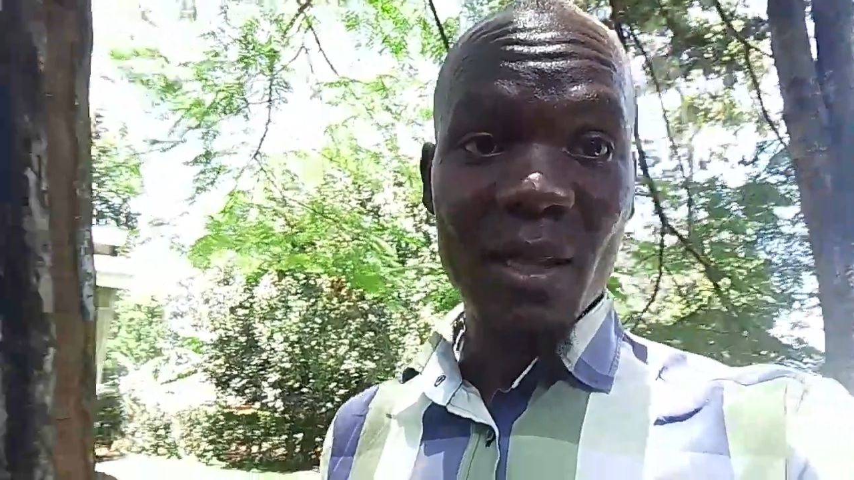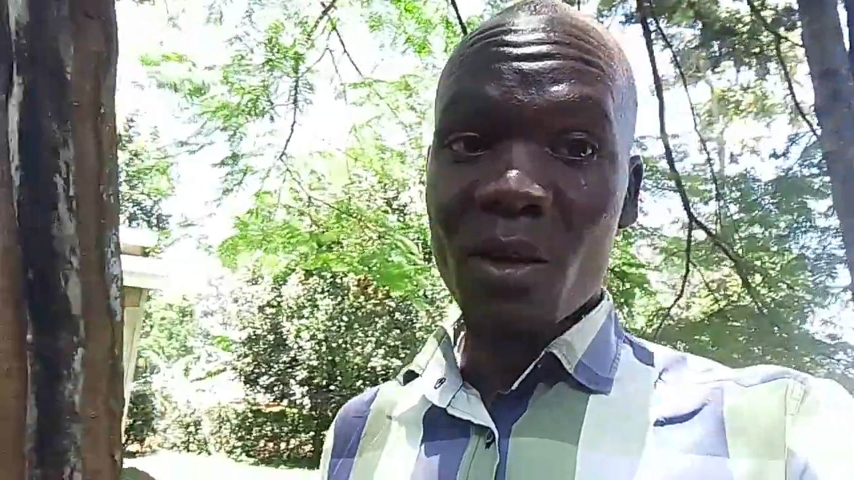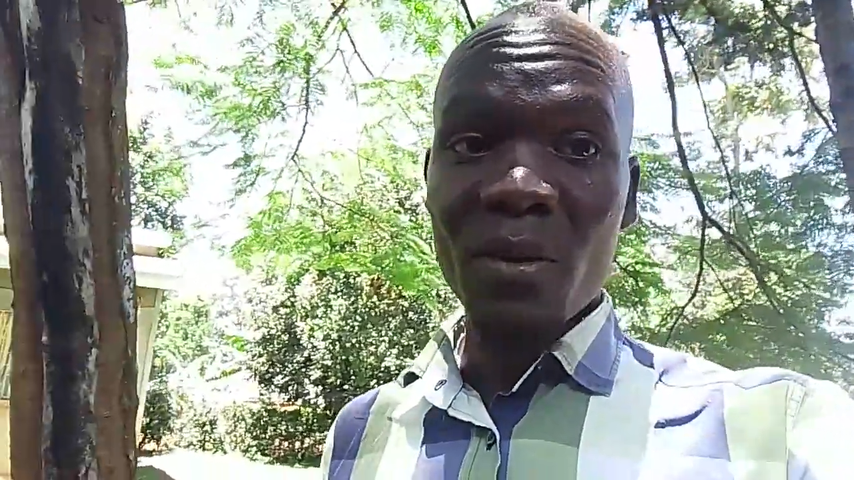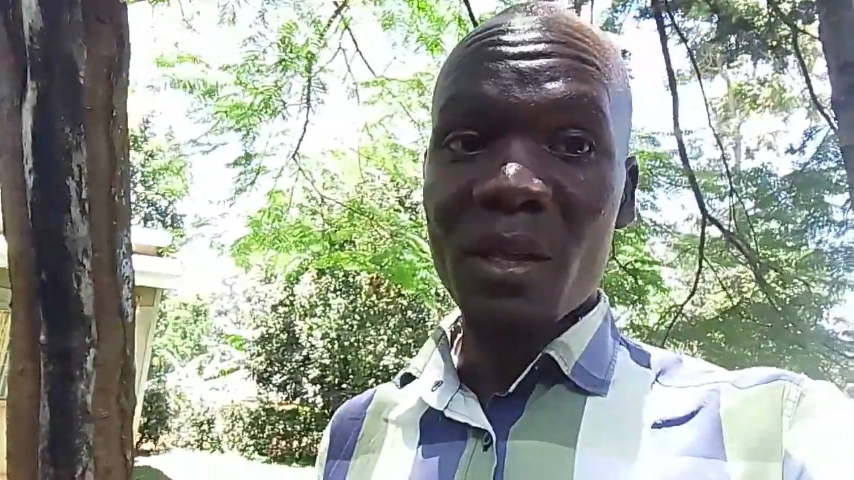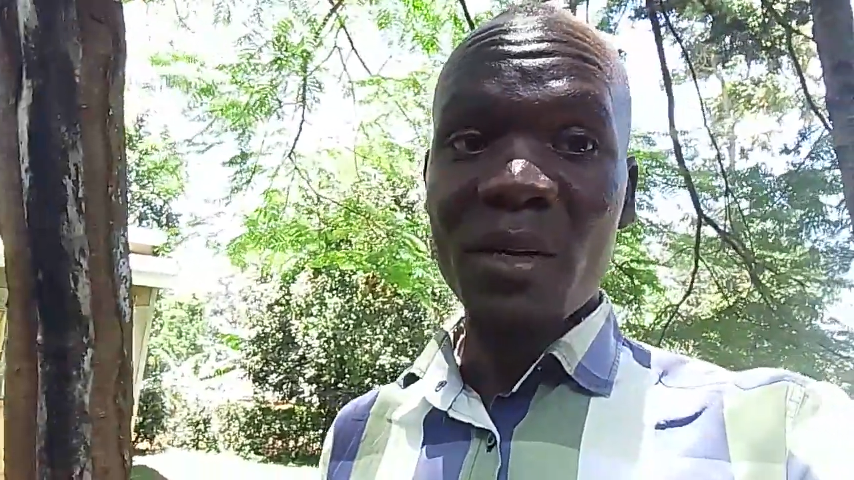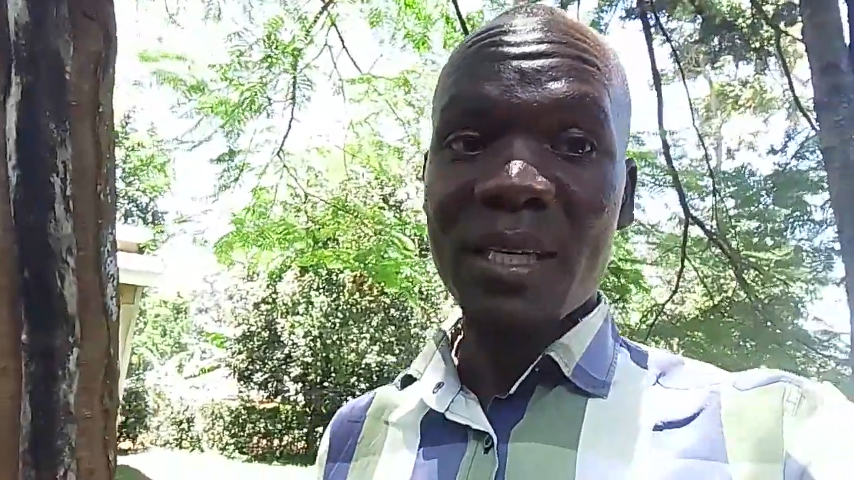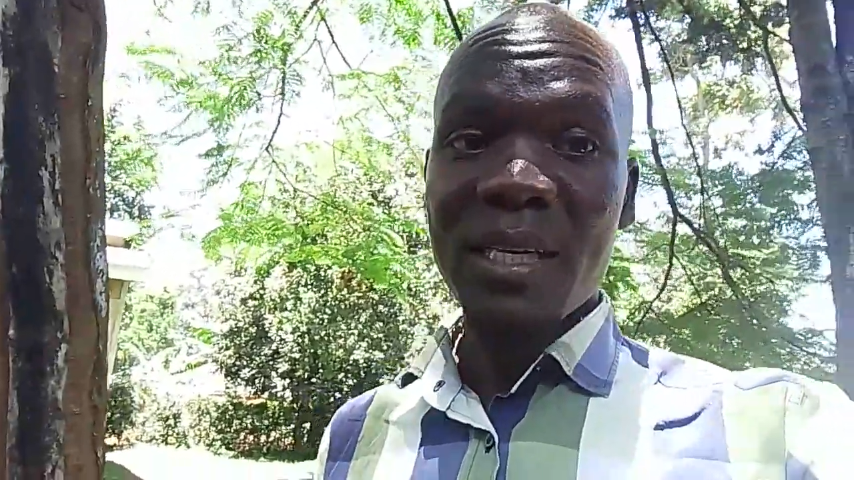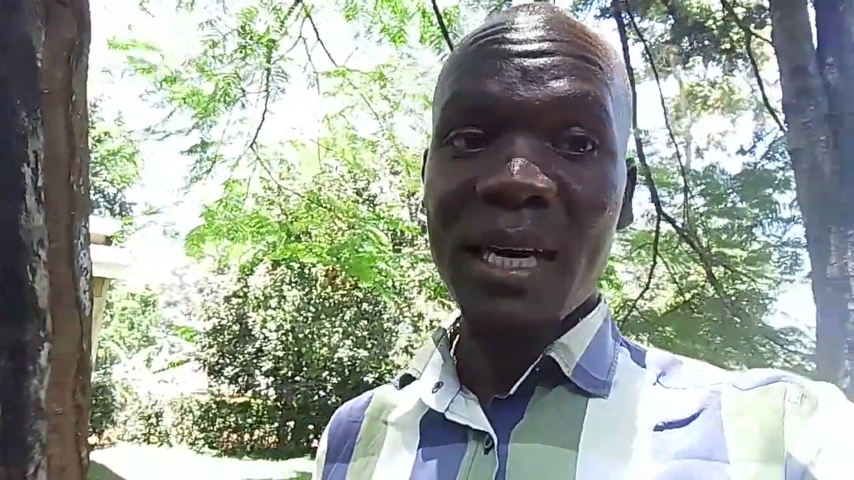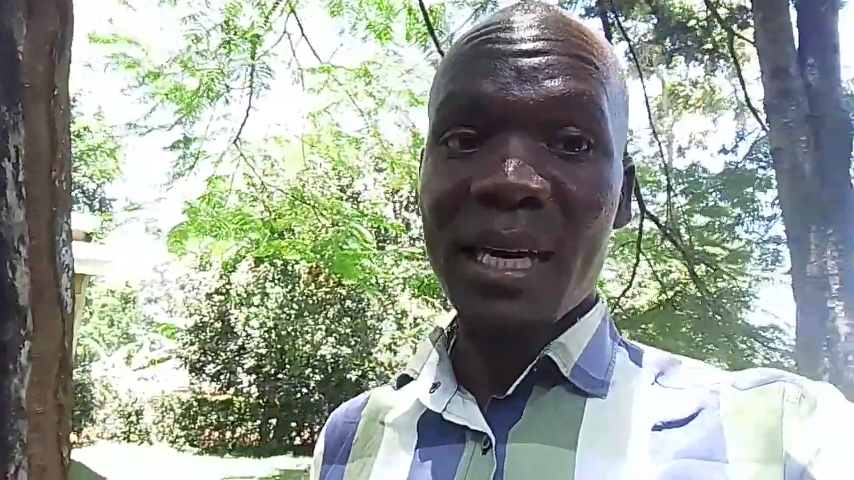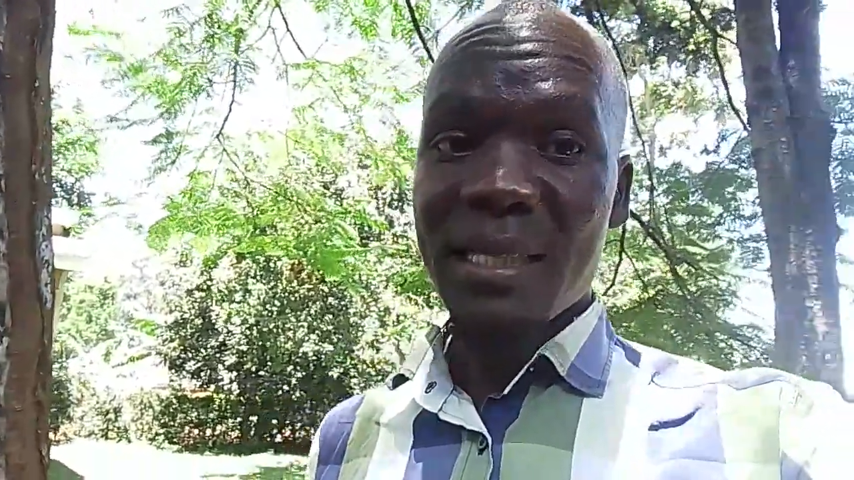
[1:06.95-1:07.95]
I don't know whether you
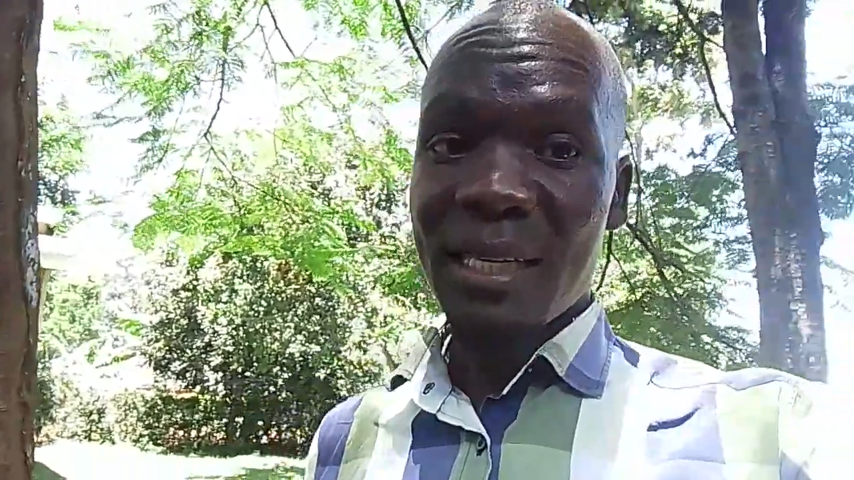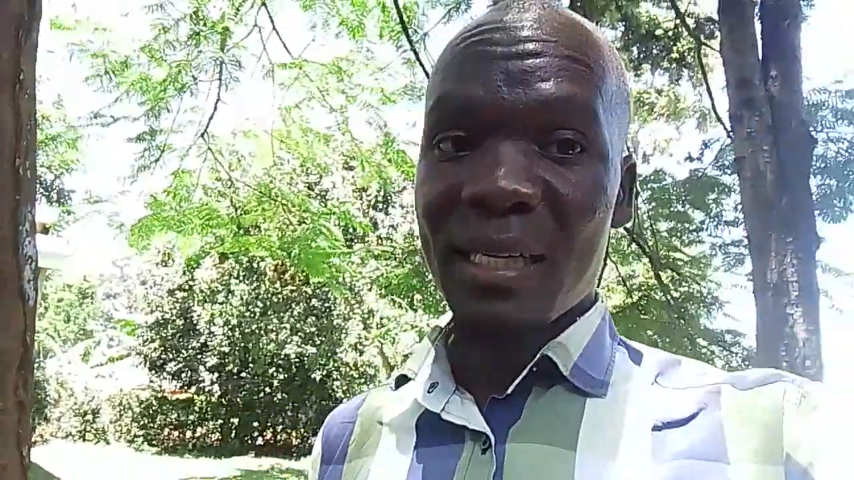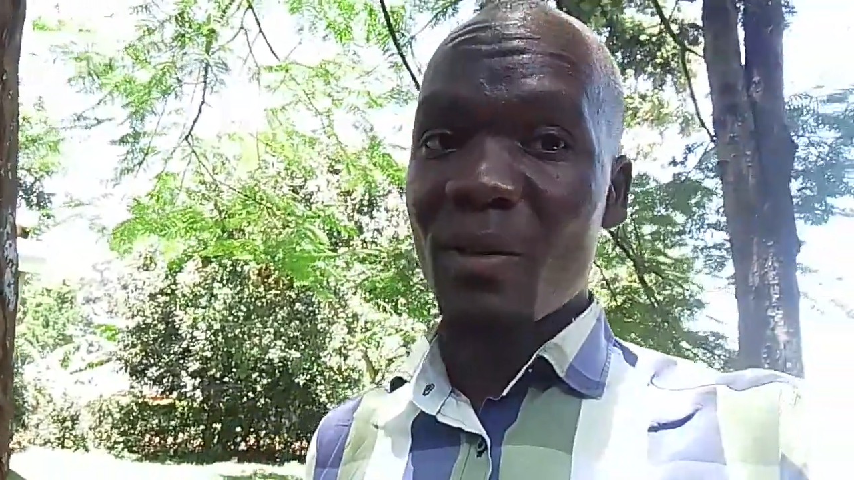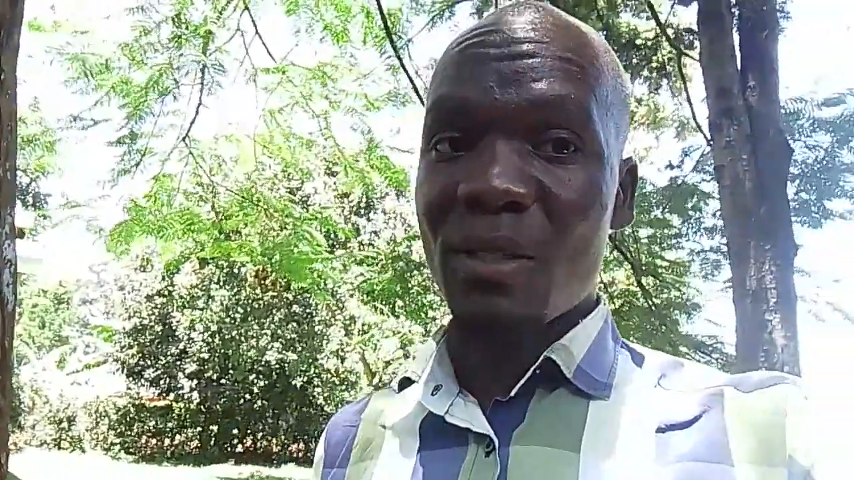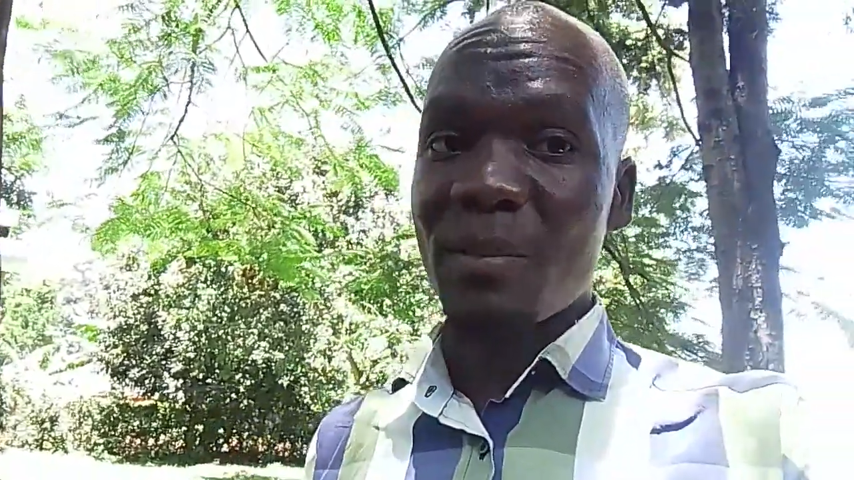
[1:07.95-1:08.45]
guys are understanding